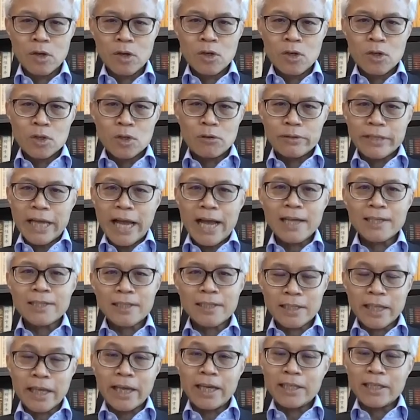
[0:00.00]
So that's
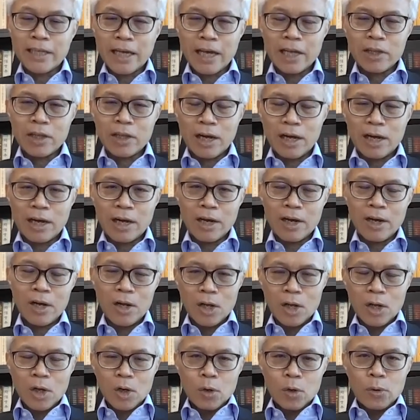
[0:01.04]
the thing that
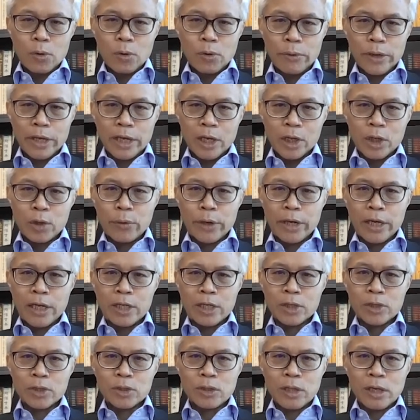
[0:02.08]
we are
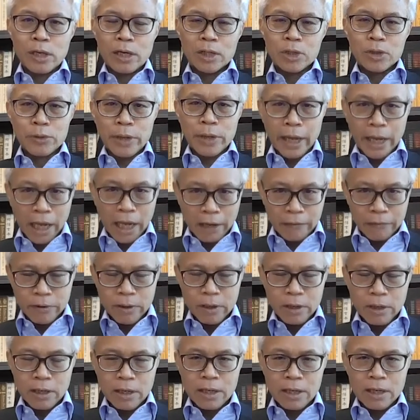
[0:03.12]
going to have
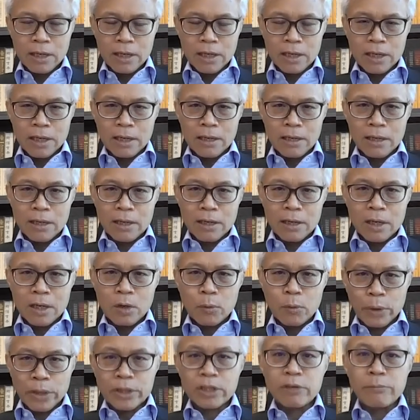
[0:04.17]

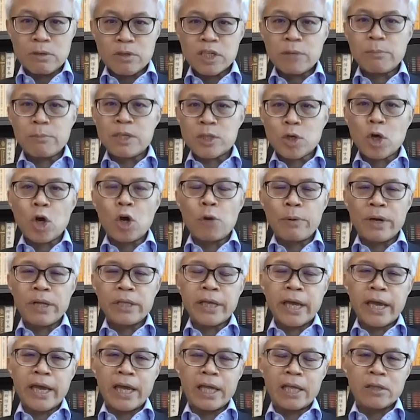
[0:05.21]
when the museum is
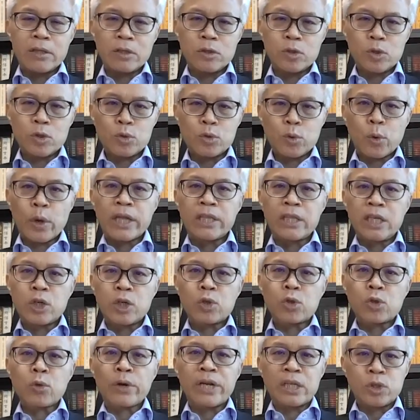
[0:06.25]
open and
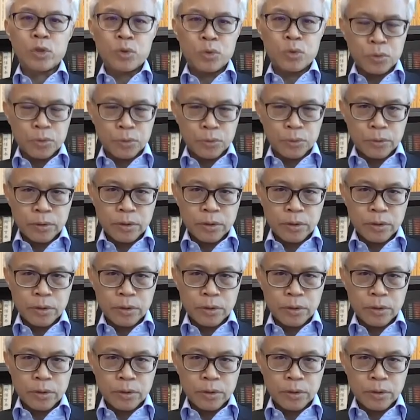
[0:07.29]
2022.